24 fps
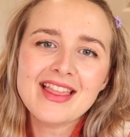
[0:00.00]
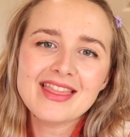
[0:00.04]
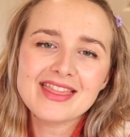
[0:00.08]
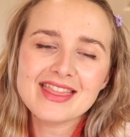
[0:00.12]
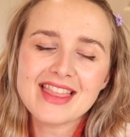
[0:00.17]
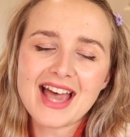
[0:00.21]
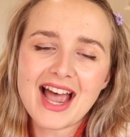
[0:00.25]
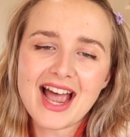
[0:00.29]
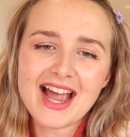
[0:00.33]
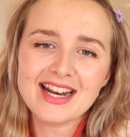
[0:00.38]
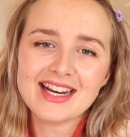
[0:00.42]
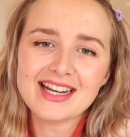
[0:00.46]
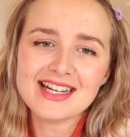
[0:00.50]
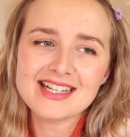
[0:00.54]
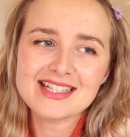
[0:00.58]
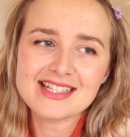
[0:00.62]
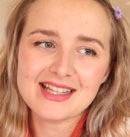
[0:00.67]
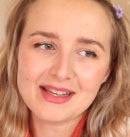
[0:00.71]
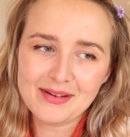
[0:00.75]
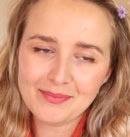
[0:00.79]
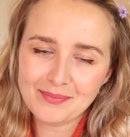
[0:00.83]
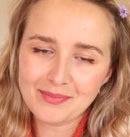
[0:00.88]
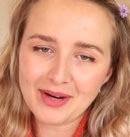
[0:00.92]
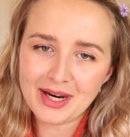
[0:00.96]
that is
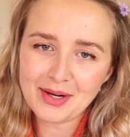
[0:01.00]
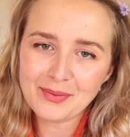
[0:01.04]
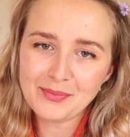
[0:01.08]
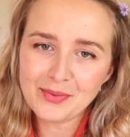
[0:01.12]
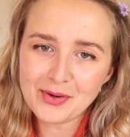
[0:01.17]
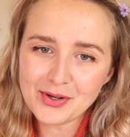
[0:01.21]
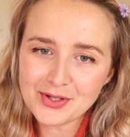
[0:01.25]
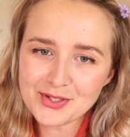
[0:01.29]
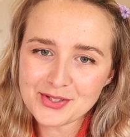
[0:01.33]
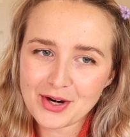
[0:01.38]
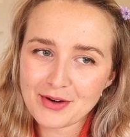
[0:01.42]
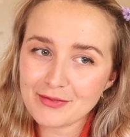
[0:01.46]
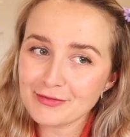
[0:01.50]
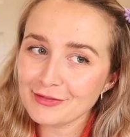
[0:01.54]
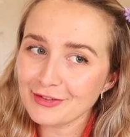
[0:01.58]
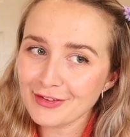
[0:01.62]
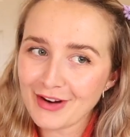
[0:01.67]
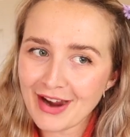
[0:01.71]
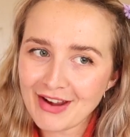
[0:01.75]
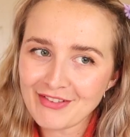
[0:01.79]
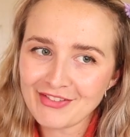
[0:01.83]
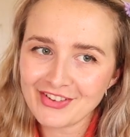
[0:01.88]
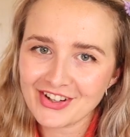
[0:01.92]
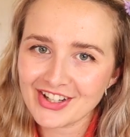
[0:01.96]
in my wardrobe
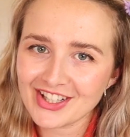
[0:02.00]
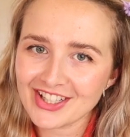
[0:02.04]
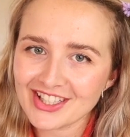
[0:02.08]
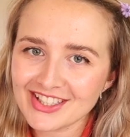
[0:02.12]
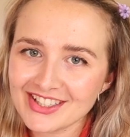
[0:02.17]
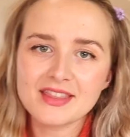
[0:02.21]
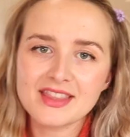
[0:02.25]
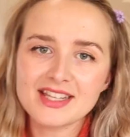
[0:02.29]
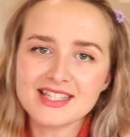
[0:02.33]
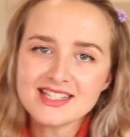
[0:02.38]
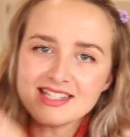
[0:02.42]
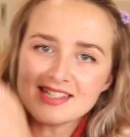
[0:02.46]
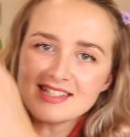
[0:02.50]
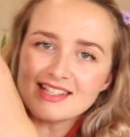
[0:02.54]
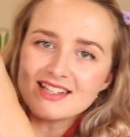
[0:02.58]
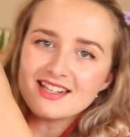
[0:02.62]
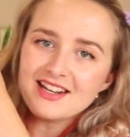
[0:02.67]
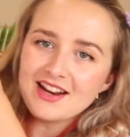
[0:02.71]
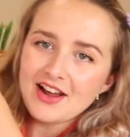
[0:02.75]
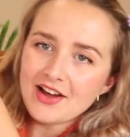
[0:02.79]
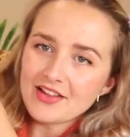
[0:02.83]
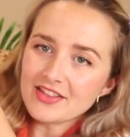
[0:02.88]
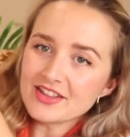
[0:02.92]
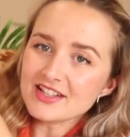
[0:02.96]
forever. This is
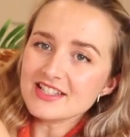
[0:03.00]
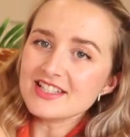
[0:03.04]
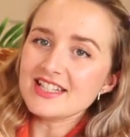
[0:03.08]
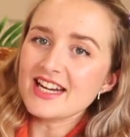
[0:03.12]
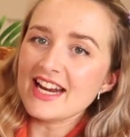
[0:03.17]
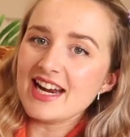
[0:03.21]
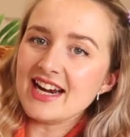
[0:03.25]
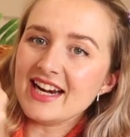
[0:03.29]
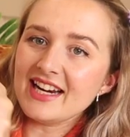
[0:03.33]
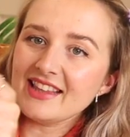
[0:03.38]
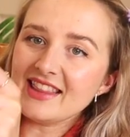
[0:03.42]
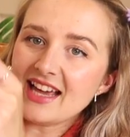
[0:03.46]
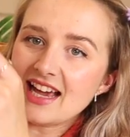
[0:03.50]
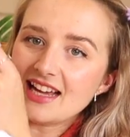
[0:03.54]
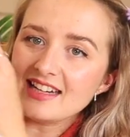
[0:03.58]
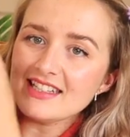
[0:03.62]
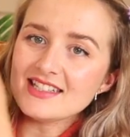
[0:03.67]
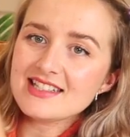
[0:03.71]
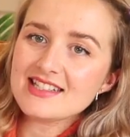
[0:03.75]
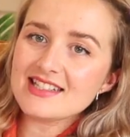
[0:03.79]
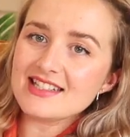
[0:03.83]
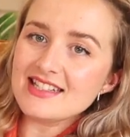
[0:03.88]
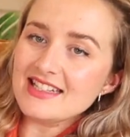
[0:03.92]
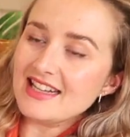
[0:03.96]
another tee that
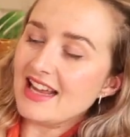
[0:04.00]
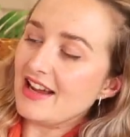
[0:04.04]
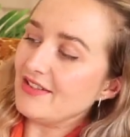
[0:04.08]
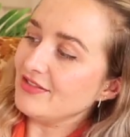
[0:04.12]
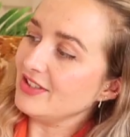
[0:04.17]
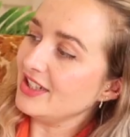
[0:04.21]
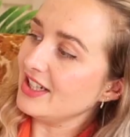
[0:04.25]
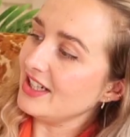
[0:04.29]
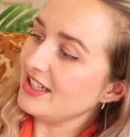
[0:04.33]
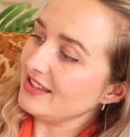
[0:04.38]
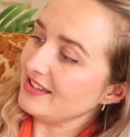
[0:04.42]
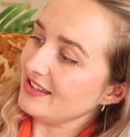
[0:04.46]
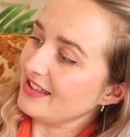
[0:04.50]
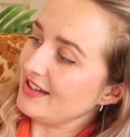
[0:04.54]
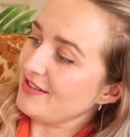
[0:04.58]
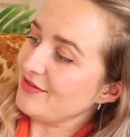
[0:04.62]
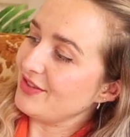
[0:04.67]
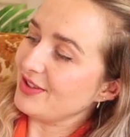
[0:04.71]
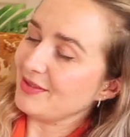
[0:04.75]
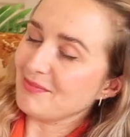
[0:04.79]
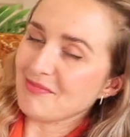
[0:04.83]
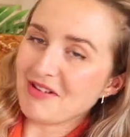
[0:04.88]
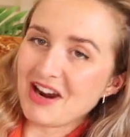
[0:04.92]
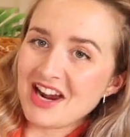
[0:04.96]
is never
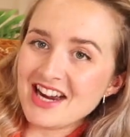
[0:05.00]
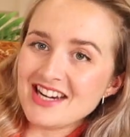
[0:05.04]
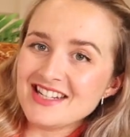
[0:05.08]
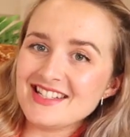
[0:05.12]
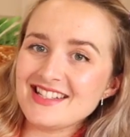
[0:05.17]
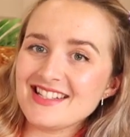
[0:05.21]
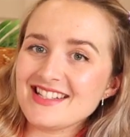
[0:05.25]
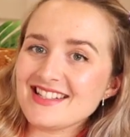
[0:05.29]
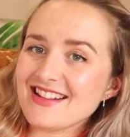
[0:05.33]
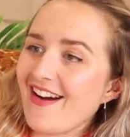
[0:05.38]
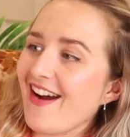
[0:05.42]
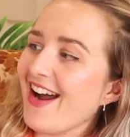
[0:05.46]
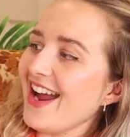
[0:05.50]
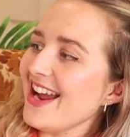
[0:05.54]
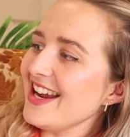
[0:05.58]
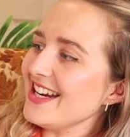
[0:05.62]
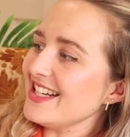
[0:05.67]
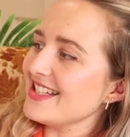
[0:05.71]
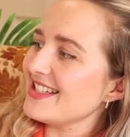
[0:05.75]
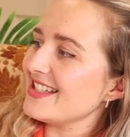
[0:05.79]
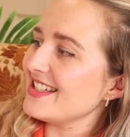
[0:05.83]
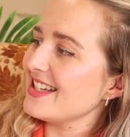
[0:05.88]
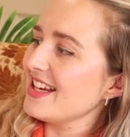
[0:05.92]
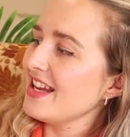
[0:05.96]
leaving my
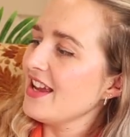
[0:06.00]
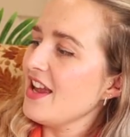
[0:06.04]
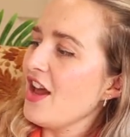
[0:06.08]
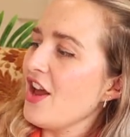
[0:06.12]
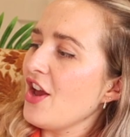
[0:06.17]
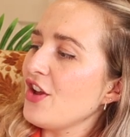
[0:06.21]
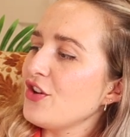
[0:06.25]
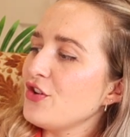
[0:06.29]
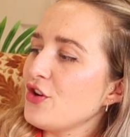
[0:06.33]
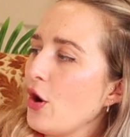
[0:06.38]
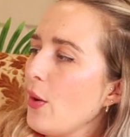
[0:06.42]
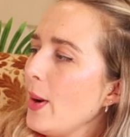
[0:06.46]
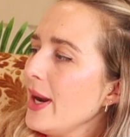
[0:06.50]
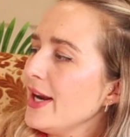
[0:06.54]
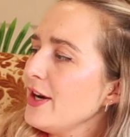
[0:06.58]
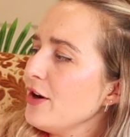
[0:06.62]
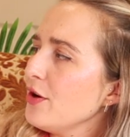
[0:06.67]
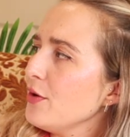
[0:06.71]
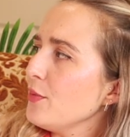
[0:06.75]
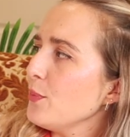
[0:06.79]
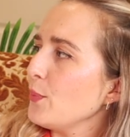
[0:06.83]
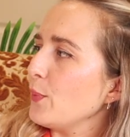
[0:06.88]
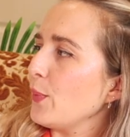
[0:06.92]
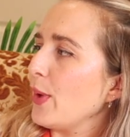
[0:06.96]
sight. No, I
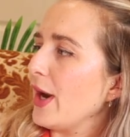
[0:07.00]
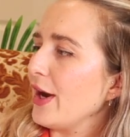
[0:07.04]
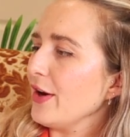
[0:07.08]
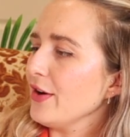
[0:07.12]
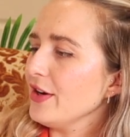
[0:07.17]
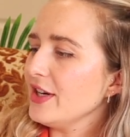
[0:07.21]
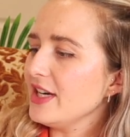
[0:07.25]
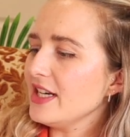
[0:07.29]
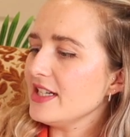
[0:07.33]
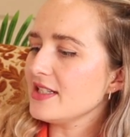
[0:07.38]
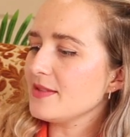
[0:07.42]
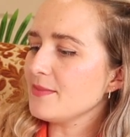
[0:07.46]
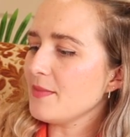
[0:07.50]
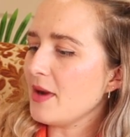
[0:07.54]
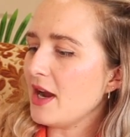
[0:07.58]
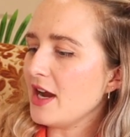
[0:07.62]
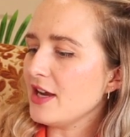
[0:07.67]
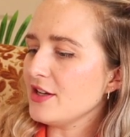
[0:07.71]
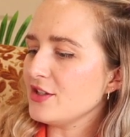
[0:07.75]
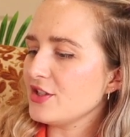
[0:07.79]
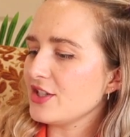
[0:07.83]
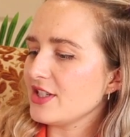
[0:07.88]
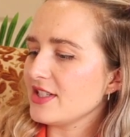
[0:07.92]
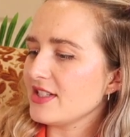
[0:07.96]
don't wear it as
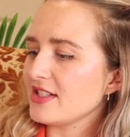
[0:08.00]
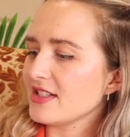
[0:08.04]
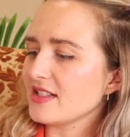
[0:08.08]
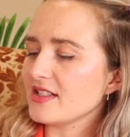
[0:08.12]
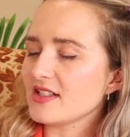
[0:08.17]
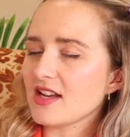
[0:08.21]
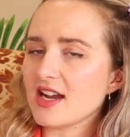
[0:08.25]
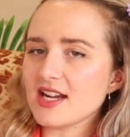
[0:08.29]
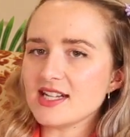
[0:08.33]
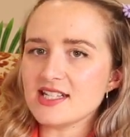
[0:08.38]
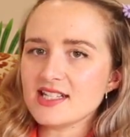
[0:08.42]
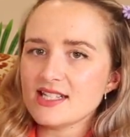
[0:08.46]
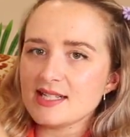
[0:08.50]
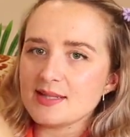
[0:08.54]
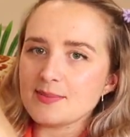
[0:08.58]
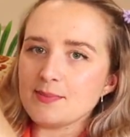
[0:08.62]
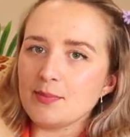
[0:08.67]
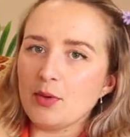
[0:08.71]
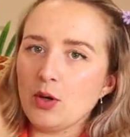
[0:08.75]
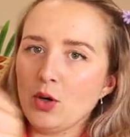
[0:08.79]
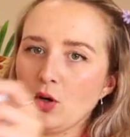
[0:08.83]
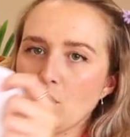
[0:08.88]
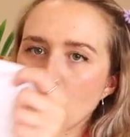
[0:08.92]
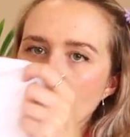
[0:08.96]
much. It's a size
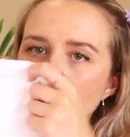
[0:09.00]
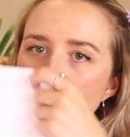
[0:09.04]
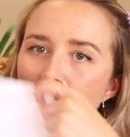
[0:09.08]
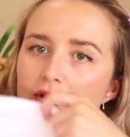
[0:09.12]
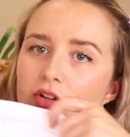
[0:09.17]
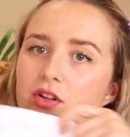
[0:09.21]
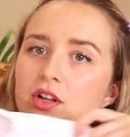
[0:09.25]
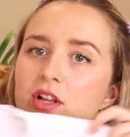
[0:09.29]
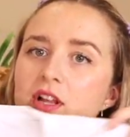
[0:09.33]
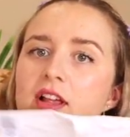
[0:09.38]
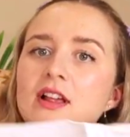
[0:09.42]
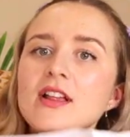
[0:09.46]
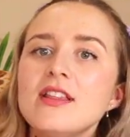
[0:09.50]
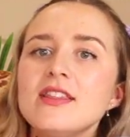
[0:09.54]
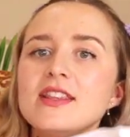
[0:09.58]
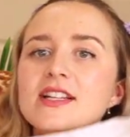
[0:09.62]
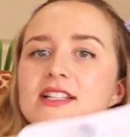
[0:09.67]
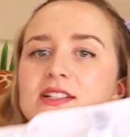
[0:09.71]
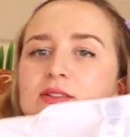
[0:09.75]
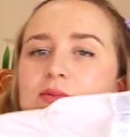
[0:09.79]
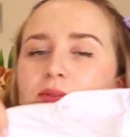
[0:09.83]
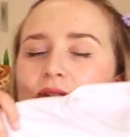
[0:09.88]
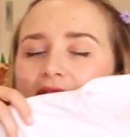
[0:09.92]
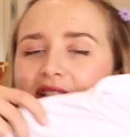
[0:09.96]
small.
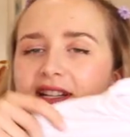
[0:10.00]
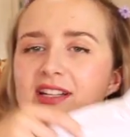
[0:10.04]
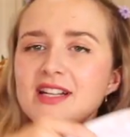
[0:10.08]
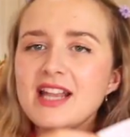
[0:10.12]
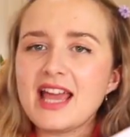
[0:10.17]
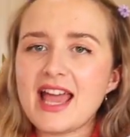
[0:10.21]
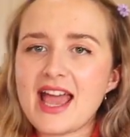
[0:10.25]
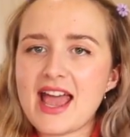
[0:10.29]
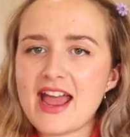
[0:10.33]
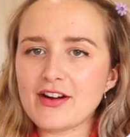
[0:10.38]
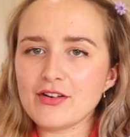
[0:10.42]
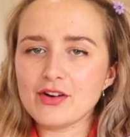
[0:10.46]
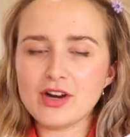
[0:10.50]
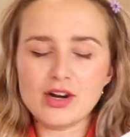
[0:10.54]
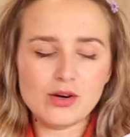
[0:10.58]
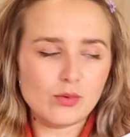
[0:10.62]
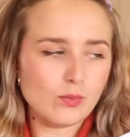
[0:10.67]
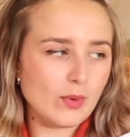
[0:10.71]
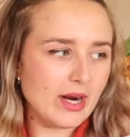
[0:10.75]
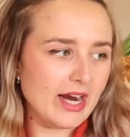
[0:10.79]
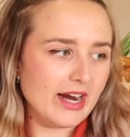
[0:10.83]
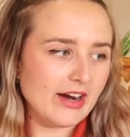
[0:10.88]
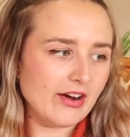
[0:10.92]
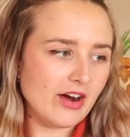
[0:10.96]
This was in the era
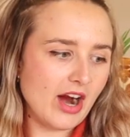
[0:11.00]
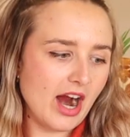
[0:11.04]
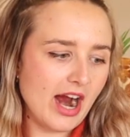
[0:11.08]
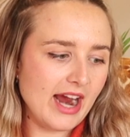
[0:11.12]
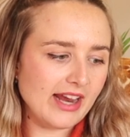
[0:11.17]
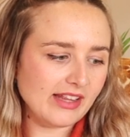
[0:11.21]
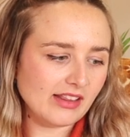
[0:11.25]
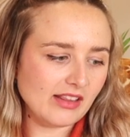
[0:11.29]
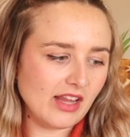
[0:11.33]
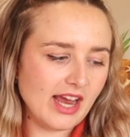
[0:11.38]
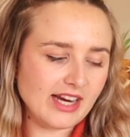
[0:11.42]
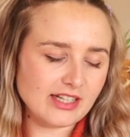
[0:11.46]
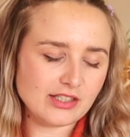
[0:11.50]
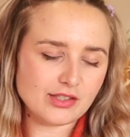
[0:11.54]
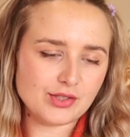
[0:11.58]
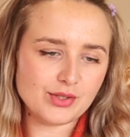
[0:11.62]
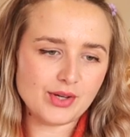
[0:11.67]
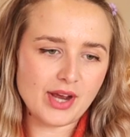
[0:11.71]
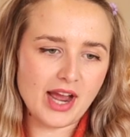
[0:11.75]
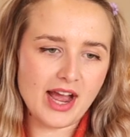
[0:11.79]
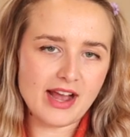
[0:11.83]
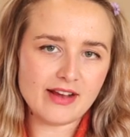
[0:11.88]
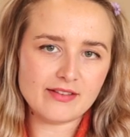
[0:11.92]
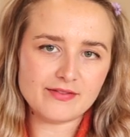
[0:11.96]
where I like
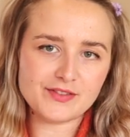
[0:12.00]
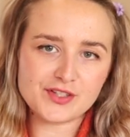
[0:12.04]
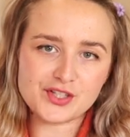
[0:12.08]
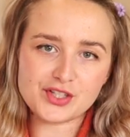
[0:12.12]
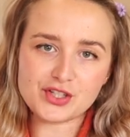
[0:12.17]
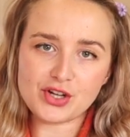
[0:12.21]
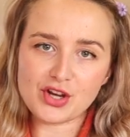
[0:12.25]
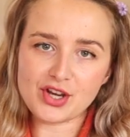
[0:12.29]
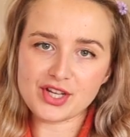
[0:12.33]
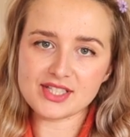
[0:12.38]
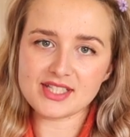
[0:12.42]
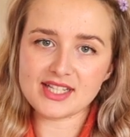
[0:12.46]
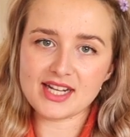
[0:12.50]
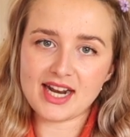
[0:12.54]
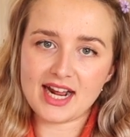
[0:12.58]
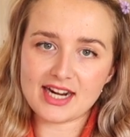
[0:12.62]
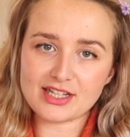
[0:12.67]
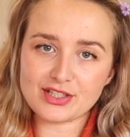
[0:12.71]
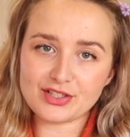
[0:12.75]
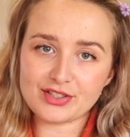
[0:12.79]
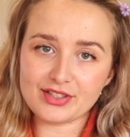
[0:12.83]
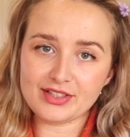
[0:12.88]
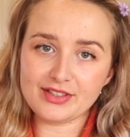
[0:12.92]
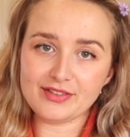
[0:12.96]
to have shirts that
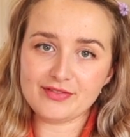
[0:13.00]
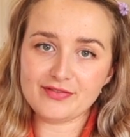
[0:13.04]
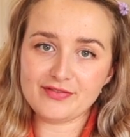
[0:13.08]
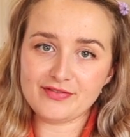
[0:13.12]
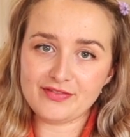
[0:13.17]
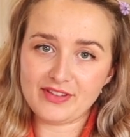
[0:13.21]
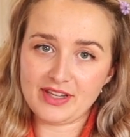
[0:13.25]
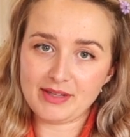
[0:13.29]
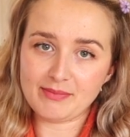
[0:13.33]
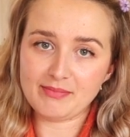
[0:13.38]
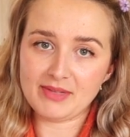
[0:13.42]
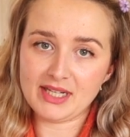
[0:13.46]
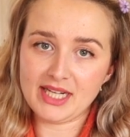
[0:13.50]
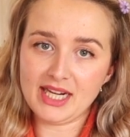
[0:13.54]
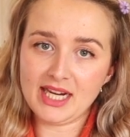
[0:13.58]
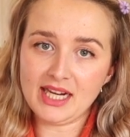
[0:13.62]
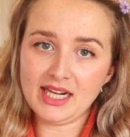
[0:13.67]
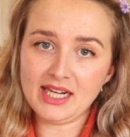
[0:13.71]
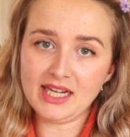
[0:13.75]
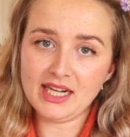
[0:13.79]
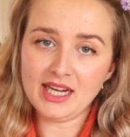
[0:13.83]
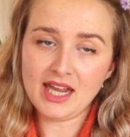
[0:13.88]
actually fit me,